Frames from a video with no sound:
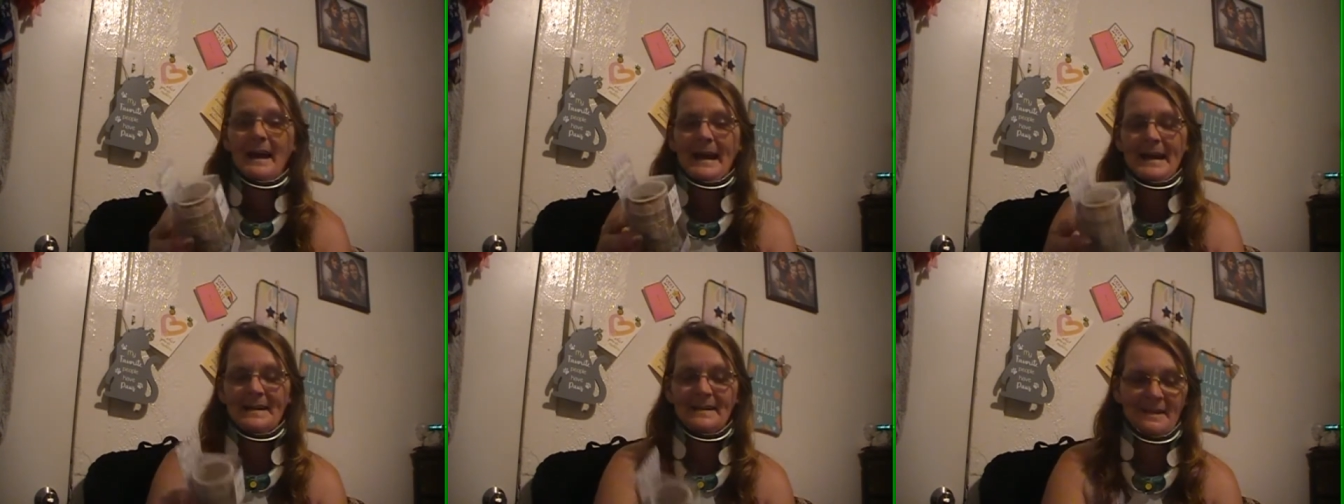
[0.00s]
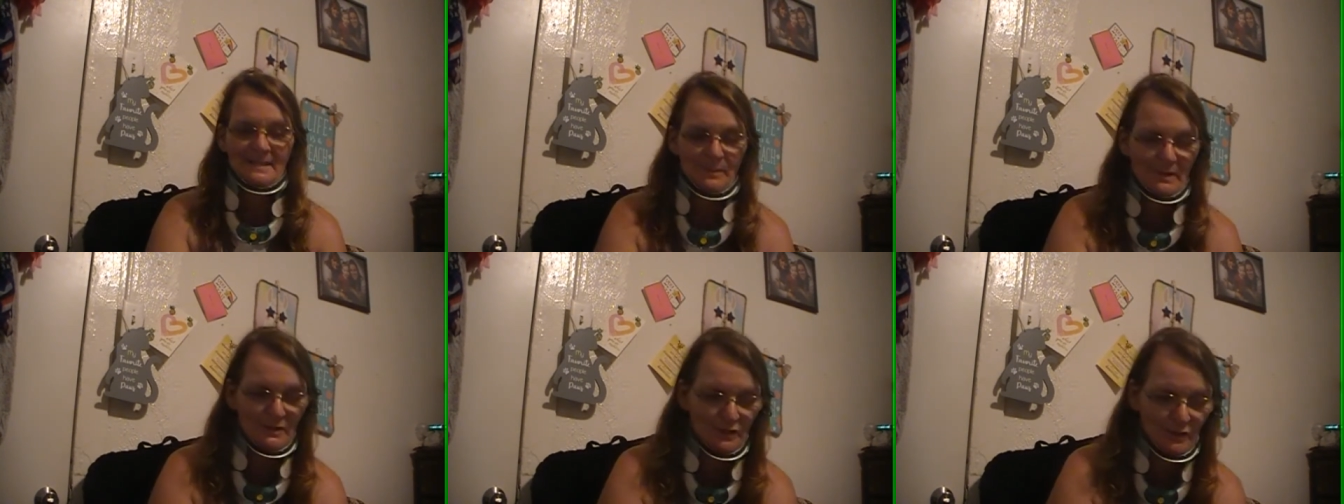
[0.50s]
Eight in this
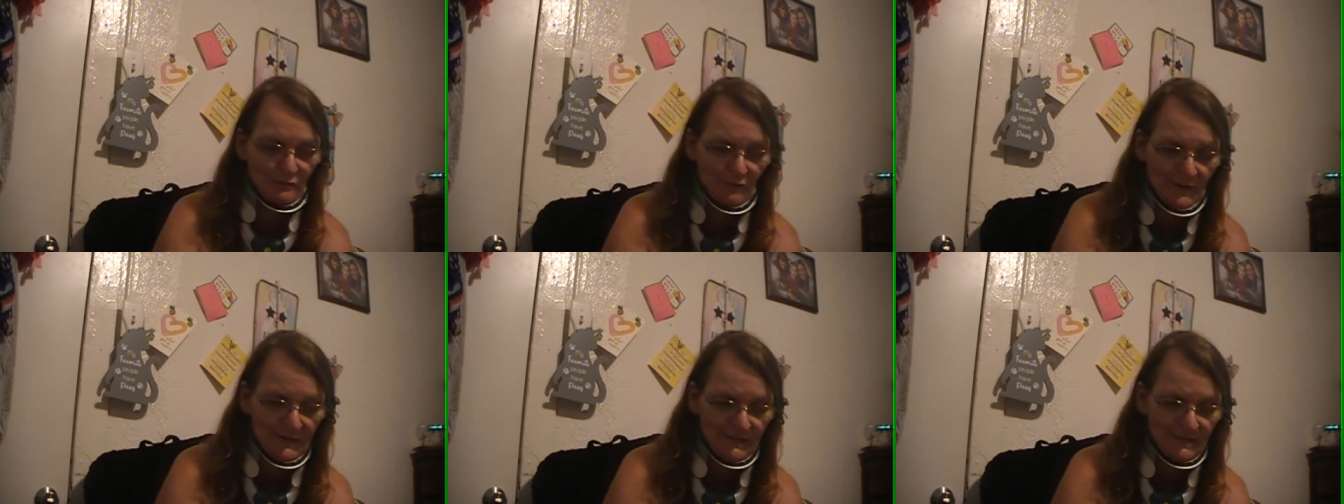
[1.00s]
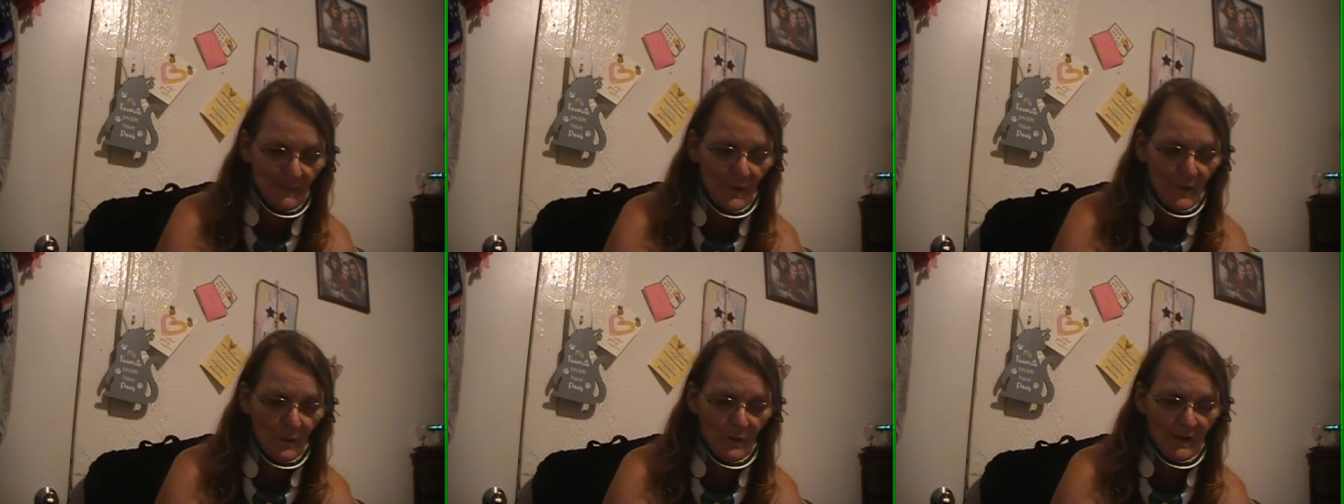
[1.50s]
one, 2 very
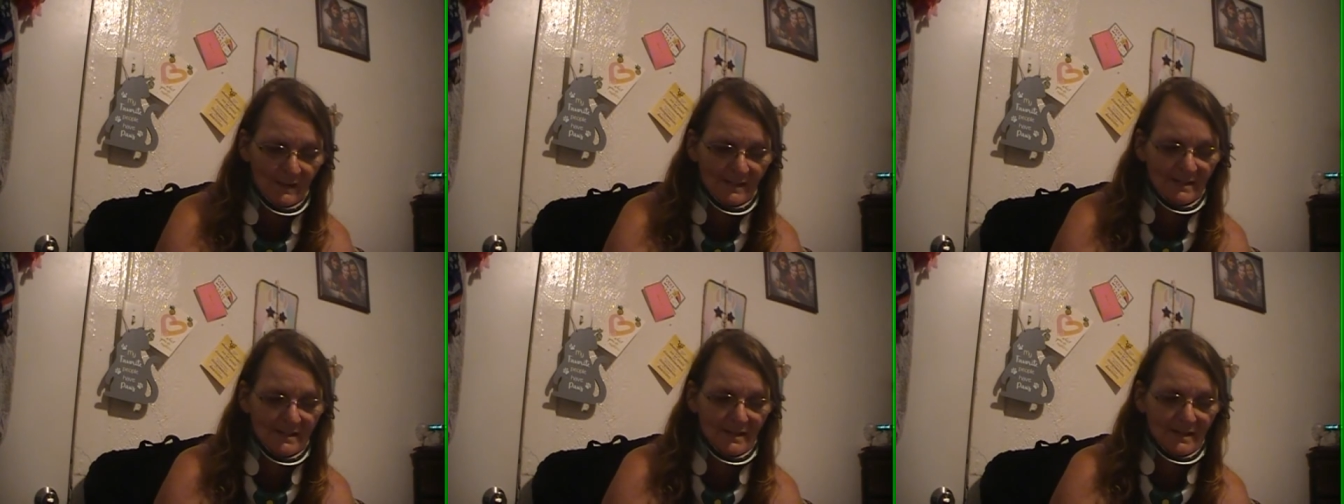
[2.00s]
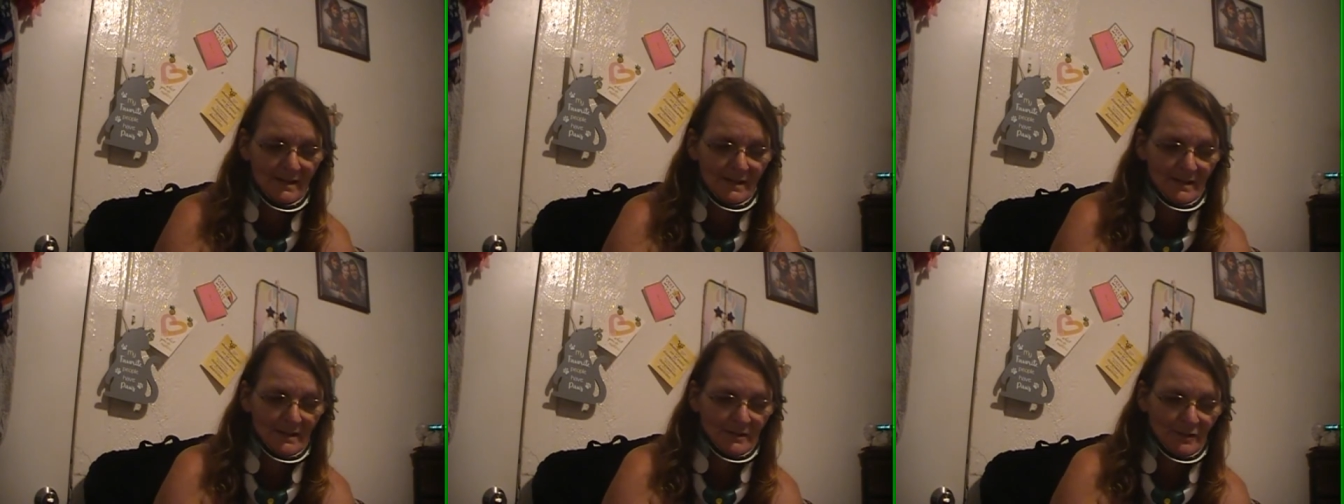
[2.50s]
small ones,
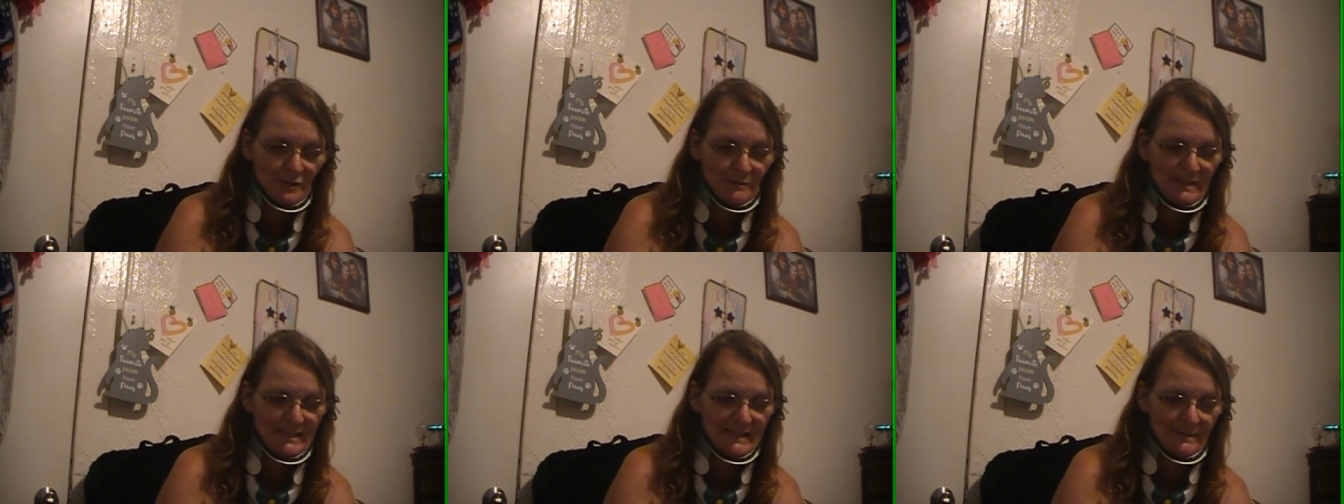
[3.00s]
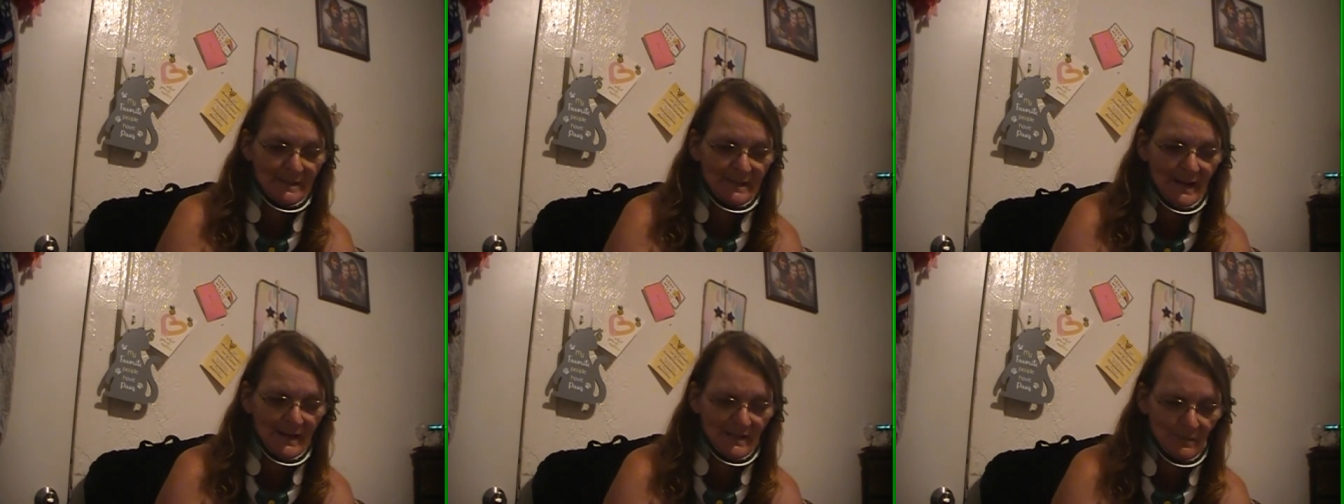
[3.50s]
2
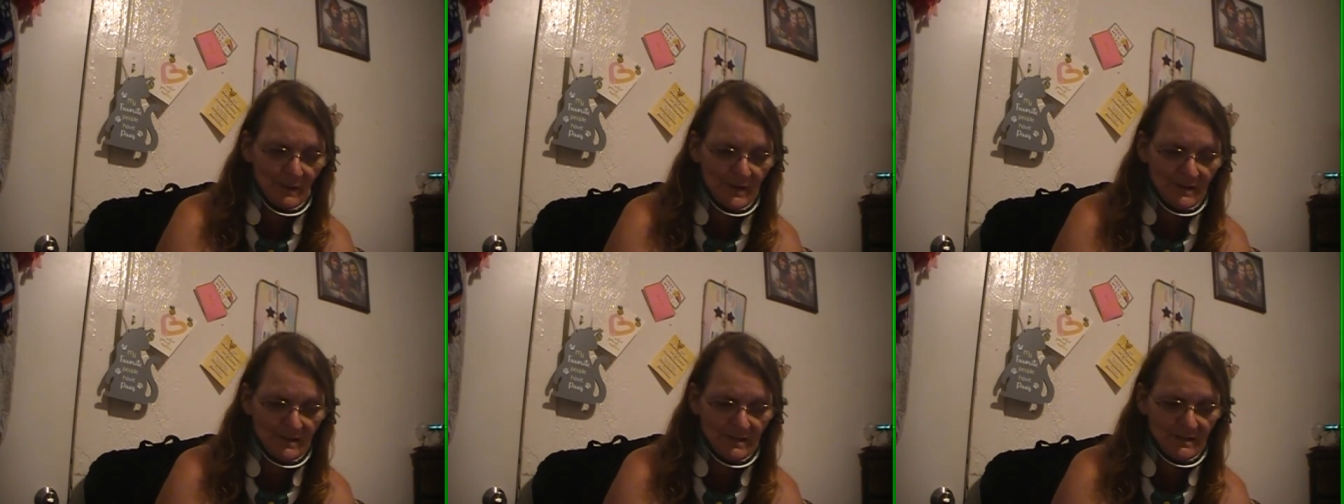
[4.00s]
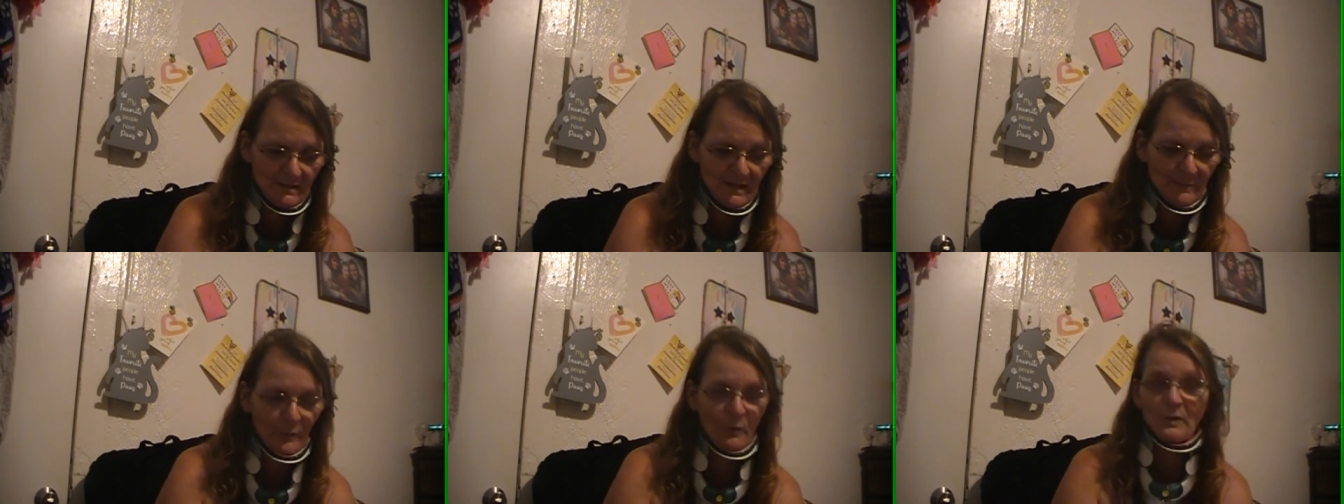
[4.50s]
medium-sized ones, a
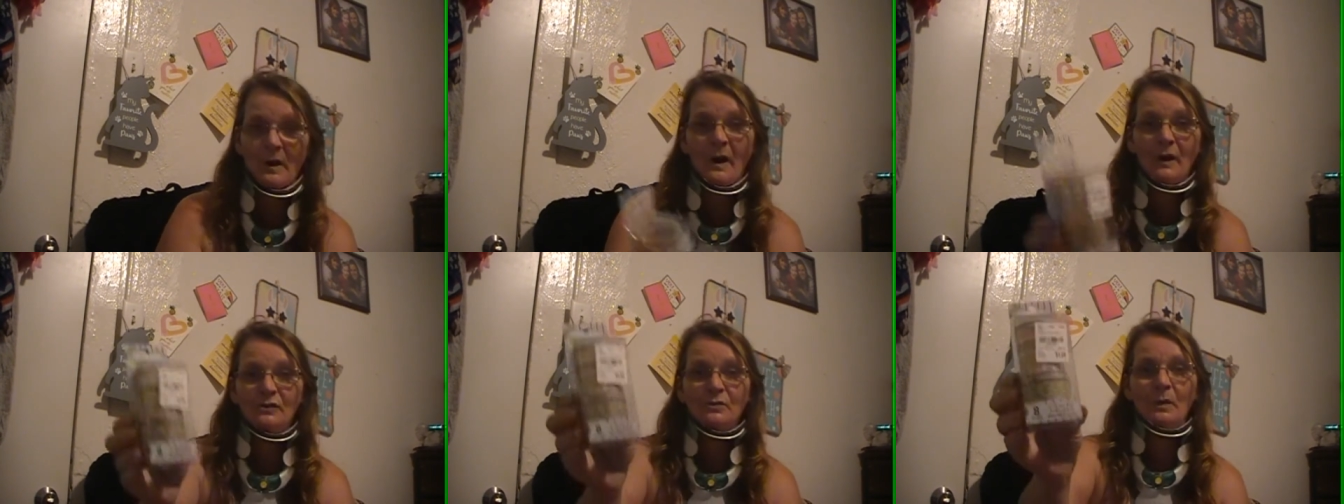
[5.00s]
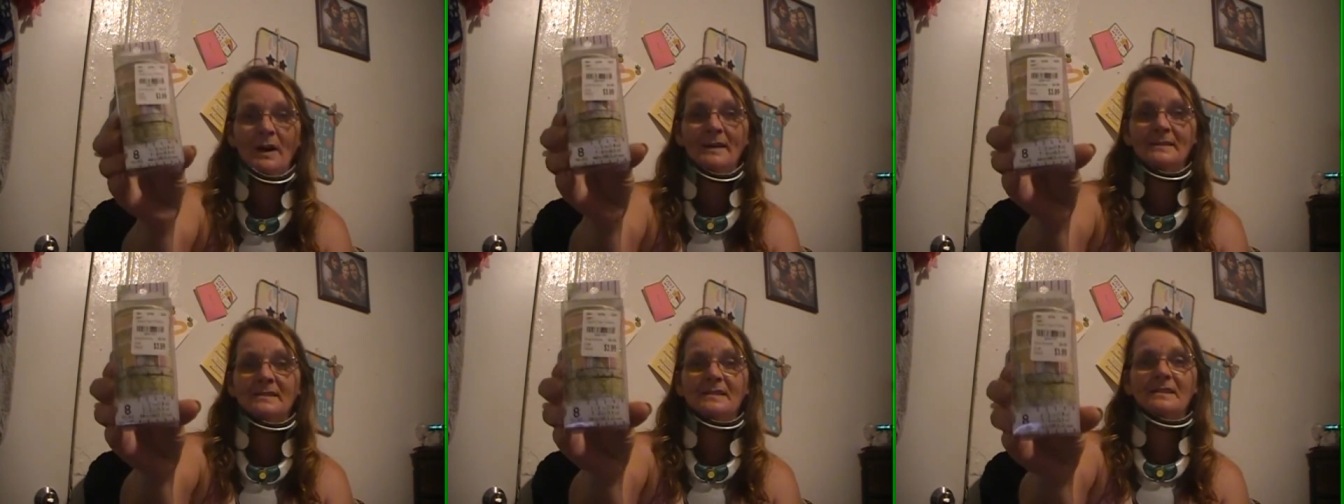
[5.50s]
couple of large
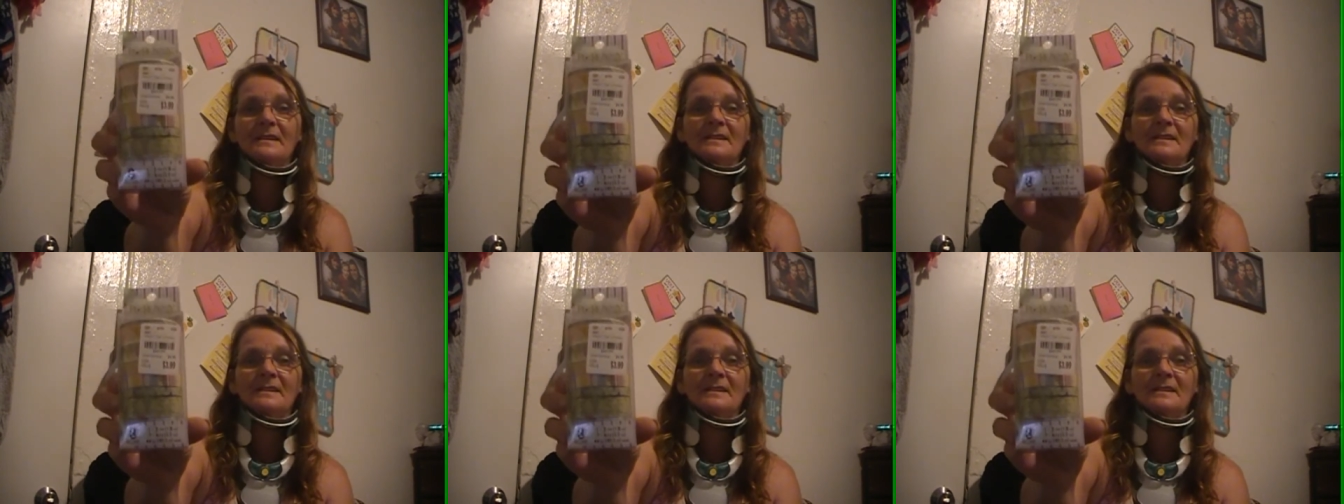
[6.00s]
ones.